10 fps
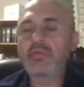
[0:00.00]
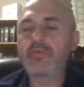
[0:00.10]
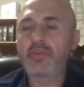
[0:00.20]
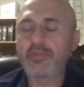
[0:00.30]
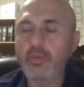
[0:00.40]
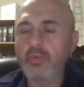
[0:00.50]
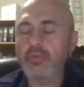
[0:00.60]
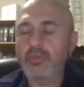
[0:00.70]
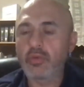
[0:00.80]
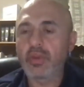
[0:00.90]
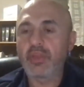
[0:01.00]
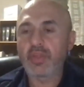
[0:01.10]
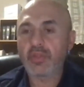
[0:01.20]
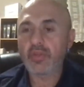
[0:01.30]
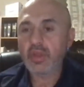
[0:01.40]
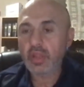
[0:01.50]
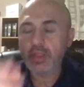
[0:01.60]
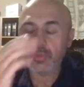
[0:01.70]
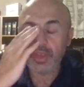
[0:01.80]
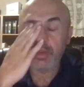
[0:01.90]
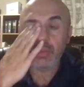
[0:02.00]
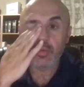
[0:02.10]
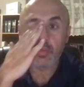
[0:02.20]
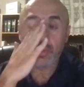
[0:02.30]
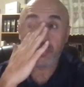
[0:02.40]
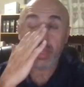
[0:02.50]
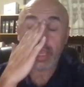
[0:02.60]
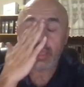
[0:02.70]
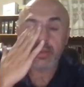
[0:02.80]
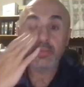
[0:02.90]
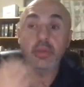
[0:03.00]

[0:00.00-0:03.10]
For two, two reasons. Let's read Hebrews 1 3 again.